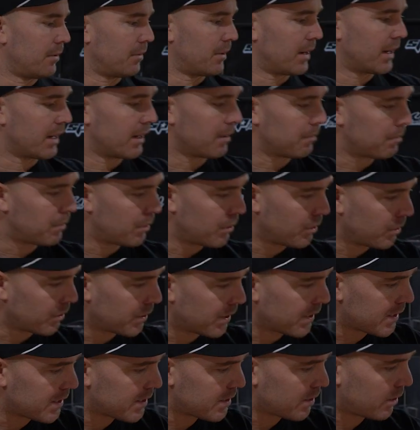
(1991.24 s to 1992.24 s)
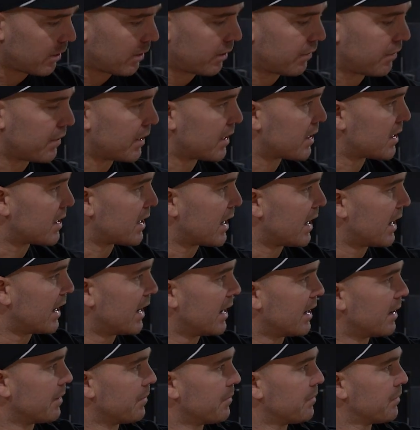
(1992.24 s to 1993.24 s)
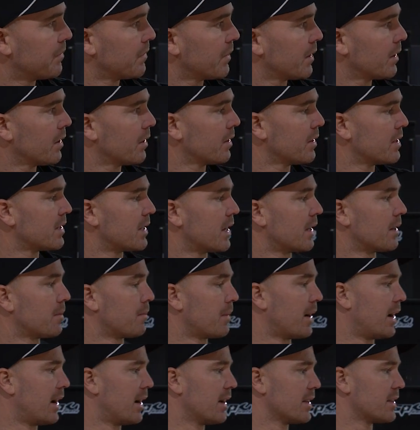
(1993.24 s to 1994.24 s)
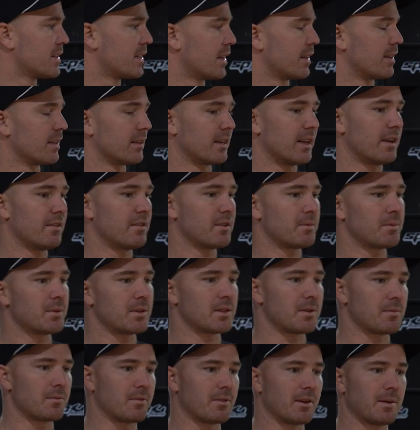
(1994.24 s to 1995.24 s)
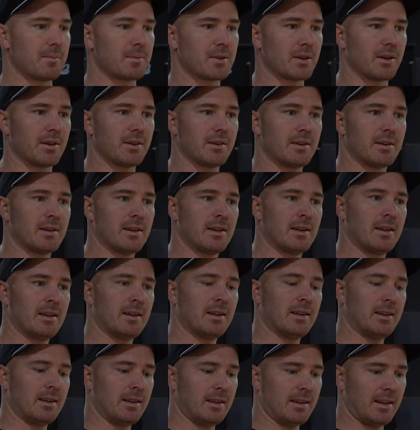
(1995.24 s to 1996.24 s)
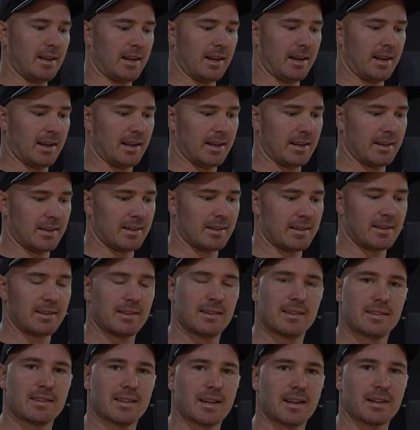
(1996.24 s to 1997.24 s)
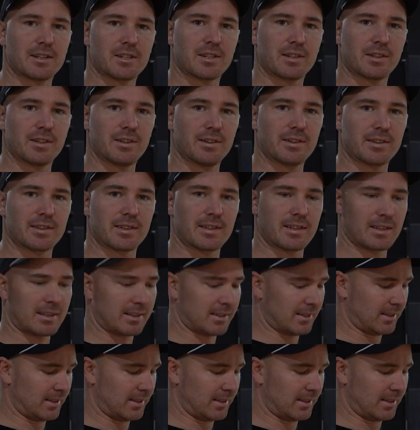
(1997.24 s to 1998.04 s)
we're going to pull this off the stand, set the bars, set the levers, put some grips on, and see how she looks.